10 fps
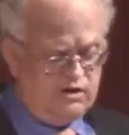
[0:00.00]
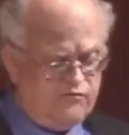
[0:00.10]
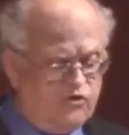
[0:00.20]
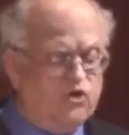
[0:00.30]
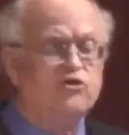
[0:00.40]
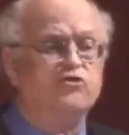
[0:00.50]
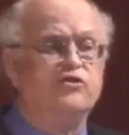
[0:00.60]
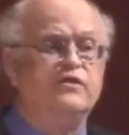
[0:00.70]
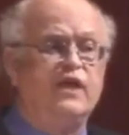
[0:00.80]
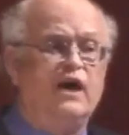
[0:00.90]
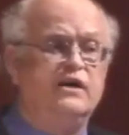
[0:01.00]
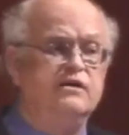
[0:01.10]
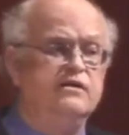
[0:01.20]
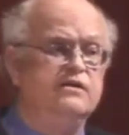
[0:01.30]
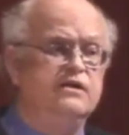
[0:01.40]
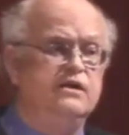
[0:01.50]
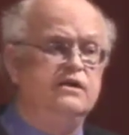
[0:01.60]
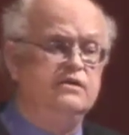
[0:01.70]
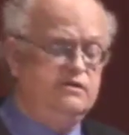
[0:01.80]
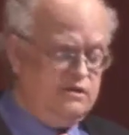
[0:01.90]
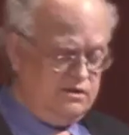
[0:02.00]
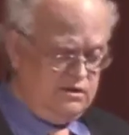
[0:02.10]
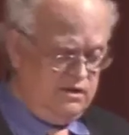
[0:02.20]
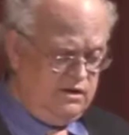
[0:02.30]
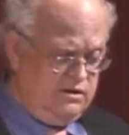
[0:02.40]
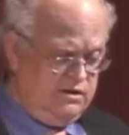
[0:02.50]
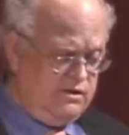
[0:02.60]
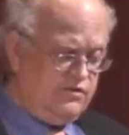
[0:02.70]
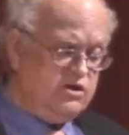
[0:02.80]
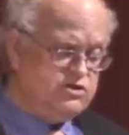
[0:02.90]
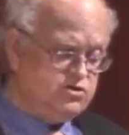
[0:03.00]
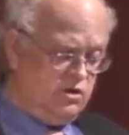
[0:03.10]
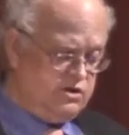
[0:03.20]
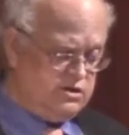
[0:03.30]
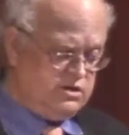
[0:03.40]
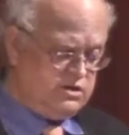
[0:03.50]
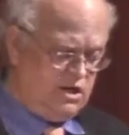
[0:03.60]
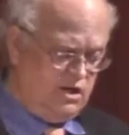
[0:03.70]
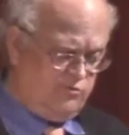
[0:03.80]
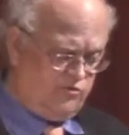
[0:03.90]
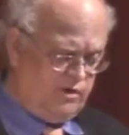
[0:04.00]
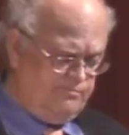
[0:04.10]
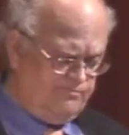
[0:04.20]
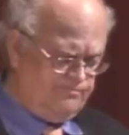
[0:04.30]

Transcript: further than that in, in a very short time frame.